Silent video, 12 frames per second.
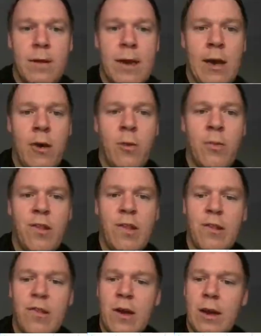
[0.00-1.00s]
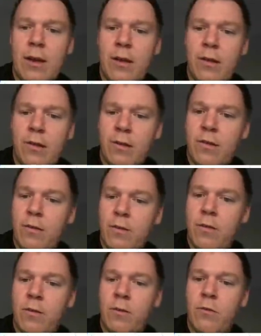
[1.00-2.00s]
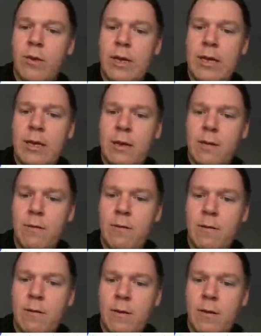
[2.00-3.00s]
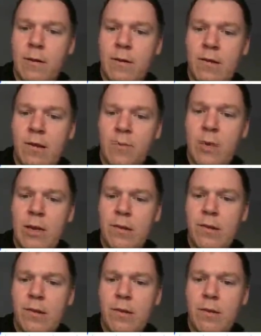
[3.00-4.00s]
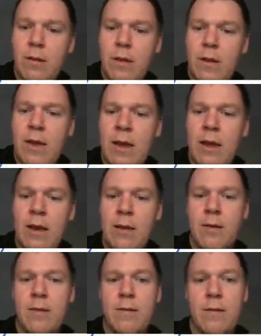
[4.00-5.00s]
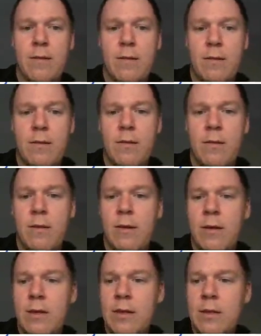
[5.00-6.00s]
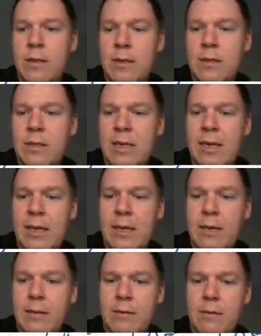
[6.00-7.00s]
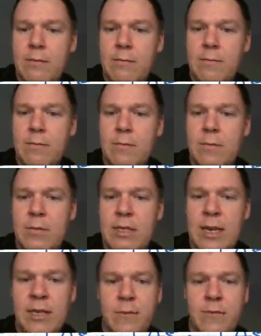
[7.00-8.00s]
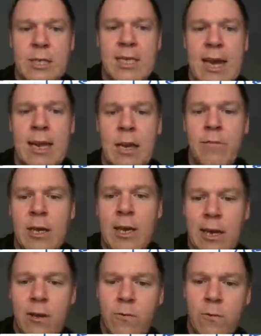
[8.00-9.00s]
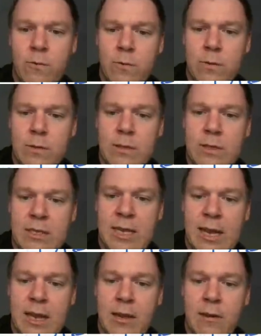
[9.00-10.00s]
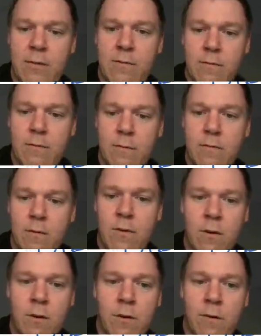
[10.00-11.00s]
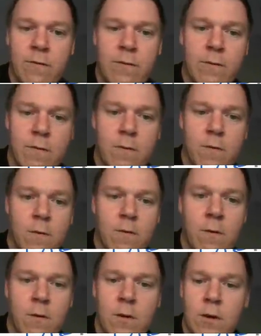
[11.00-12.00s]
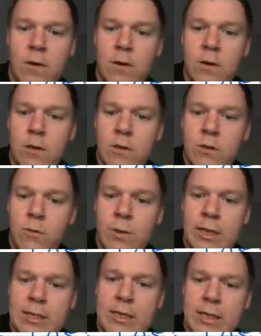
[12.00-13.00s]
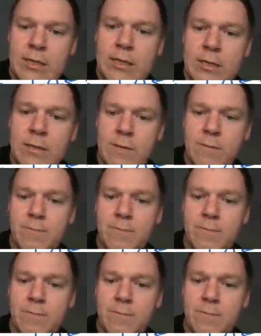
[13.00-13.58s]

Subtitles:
Our opposite side is 3 centimeters, and T stands for tan of the angle, tan of 26.